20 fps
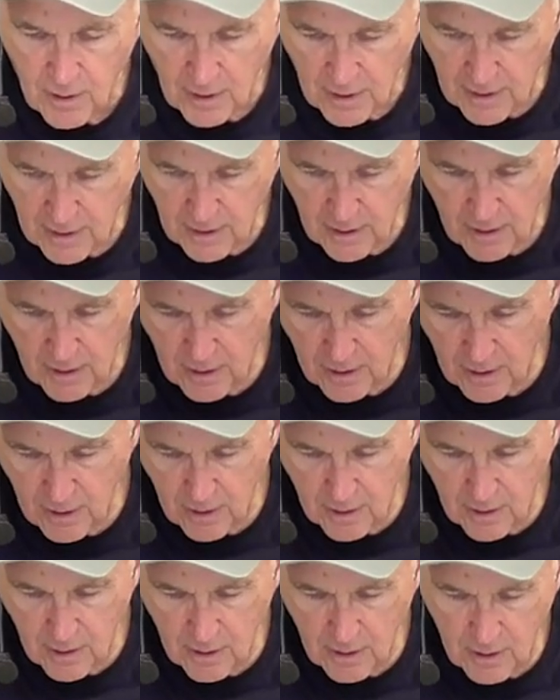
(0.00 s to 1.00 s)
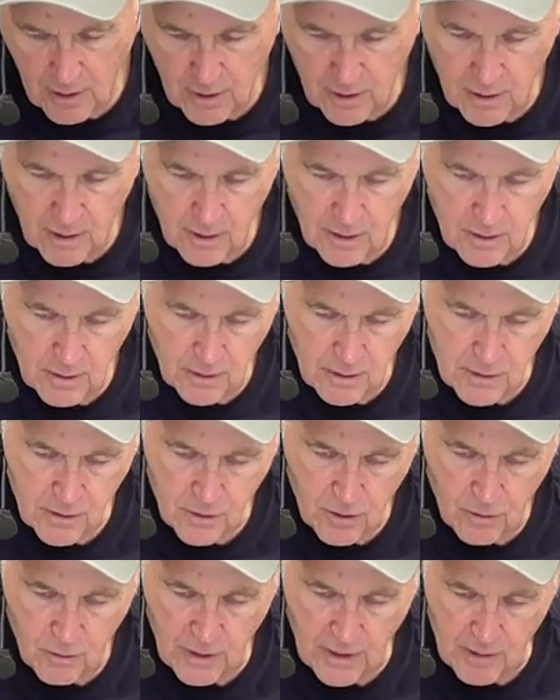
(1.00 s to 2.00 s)
And let's
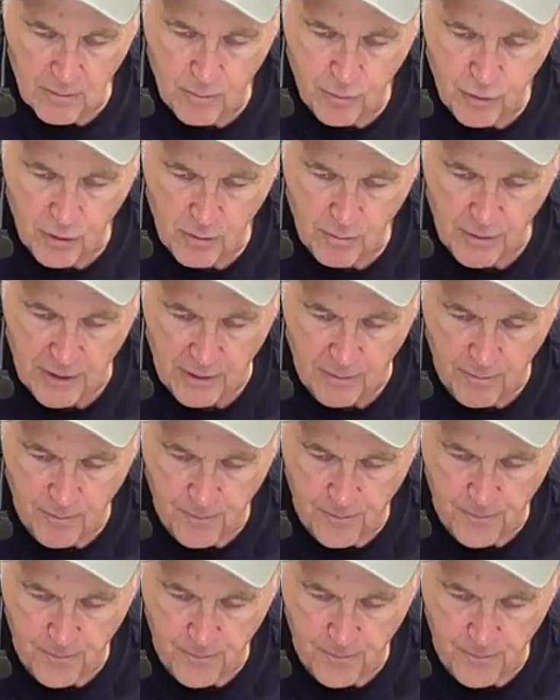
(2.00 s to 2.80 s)
go ahead and put them in.